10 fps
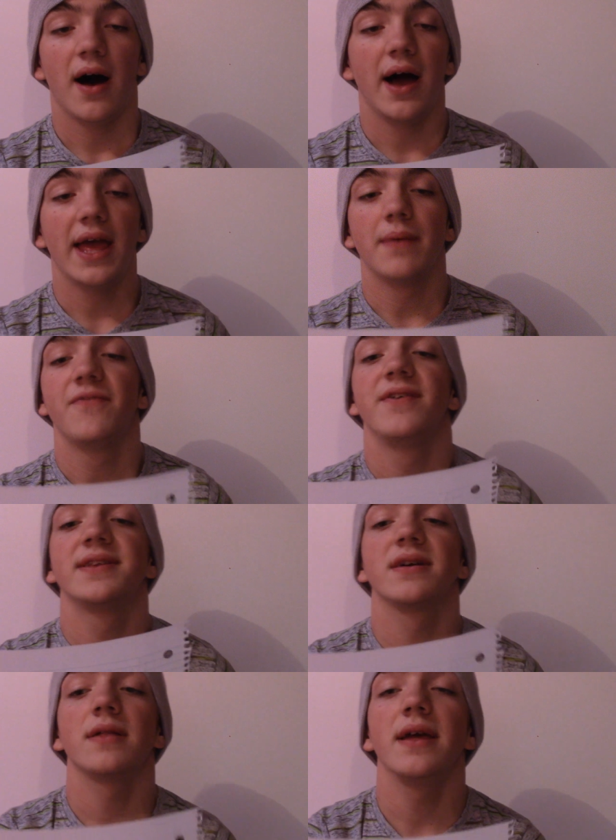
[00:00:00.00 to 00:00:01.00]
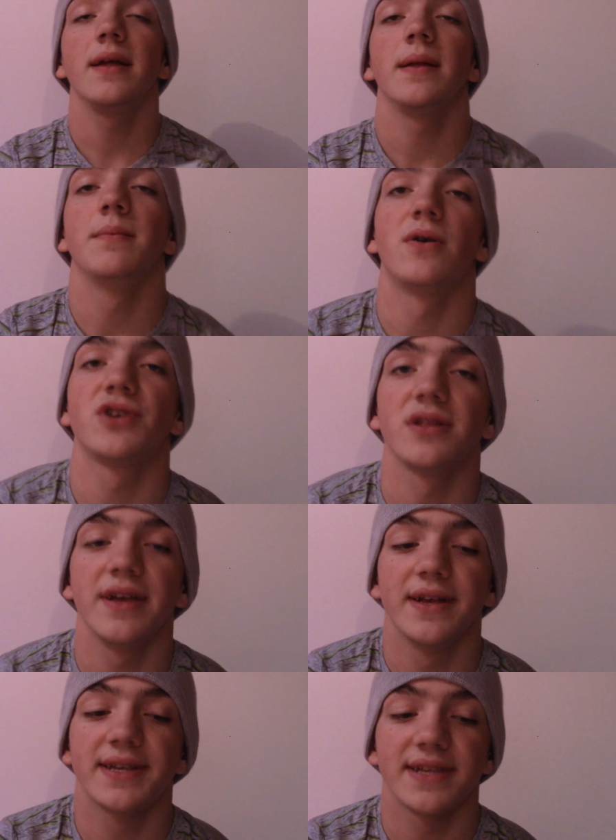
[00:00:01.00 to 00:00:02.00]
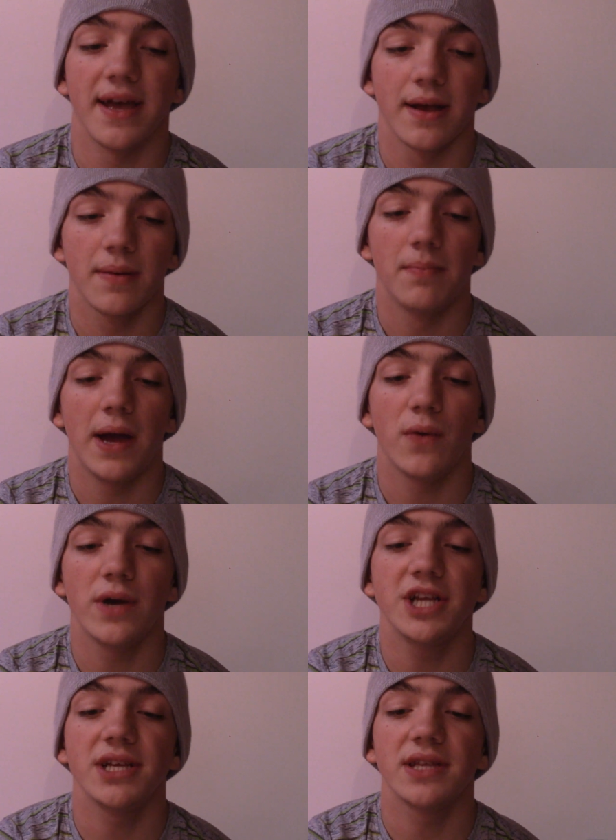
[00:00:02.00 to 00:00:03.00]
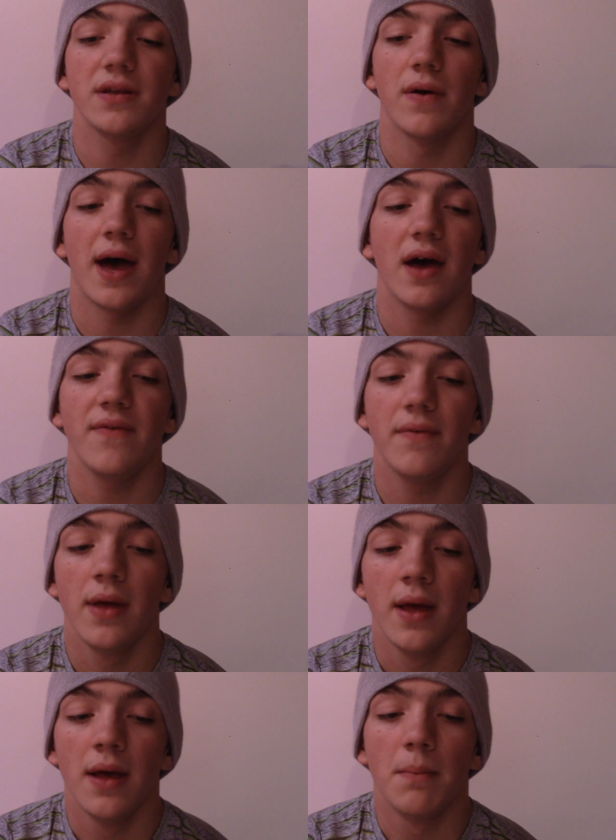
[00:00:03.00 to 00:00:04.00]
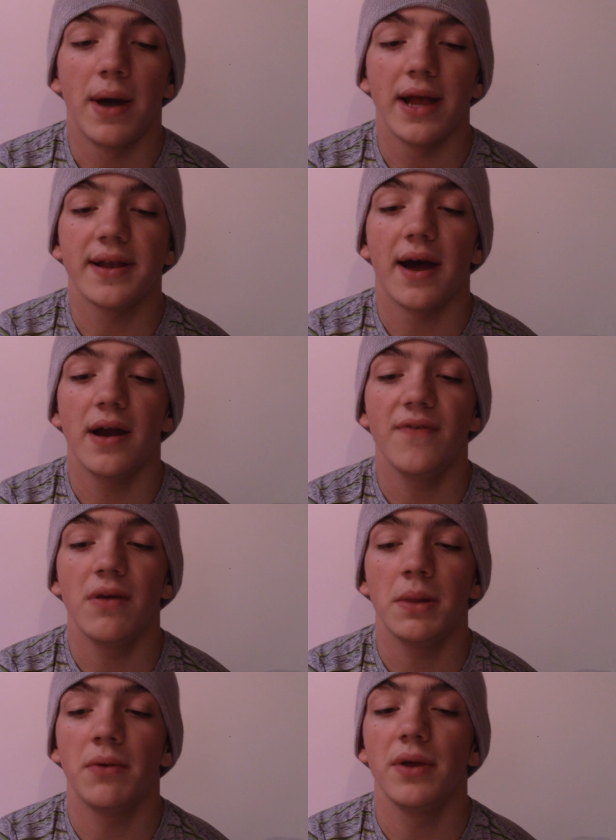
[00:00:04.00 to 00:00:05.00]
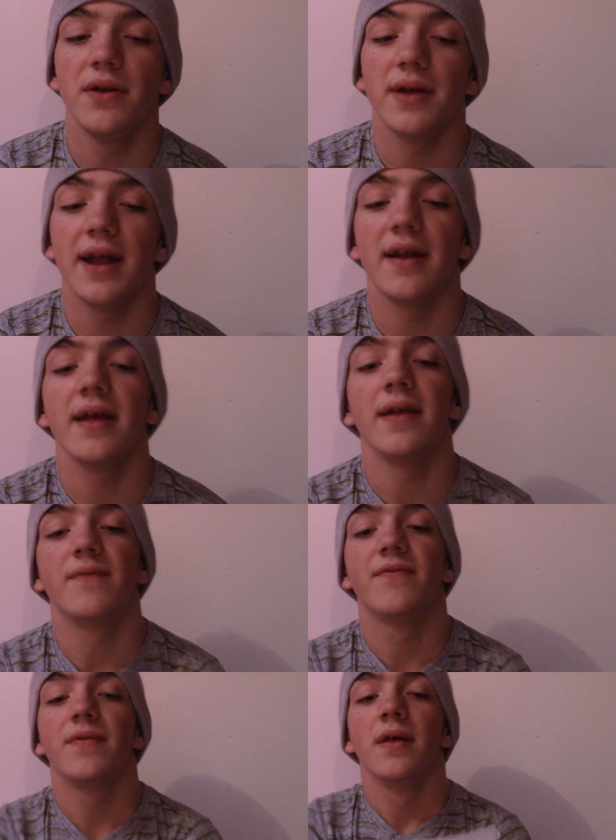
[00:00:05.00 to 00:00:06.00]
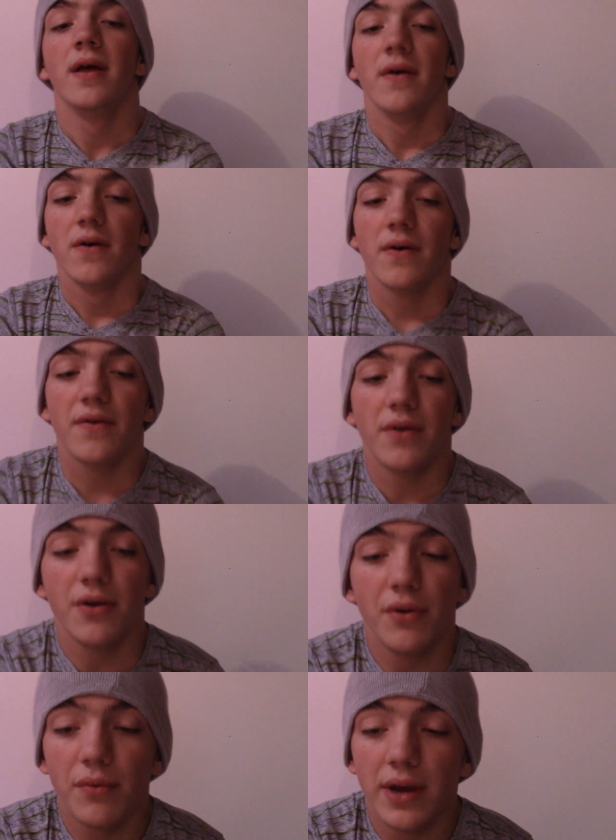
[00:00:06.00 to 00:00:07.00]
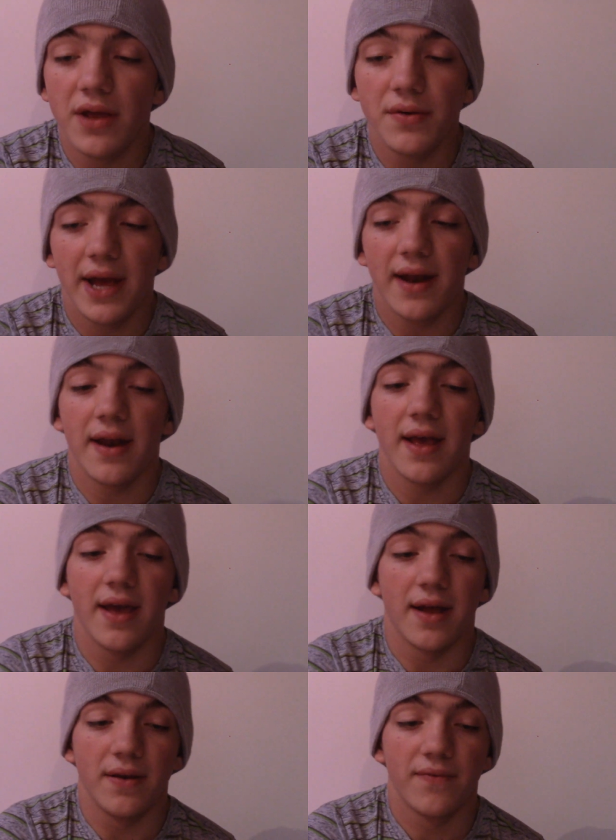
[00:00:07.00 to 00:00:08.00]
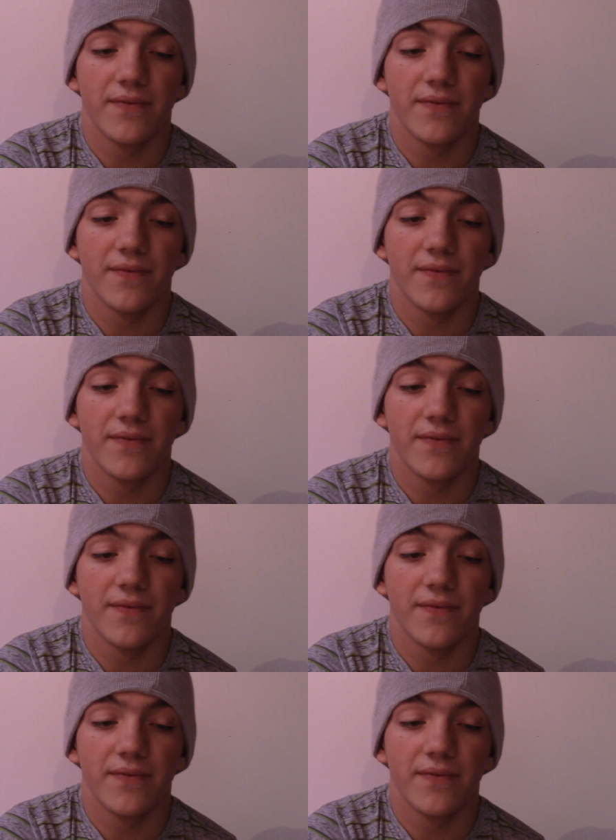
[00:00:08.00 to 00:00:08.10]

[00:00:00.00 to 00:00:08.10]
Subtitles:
I am physically, emotionally sick. My wish is to have my entire family reunited again.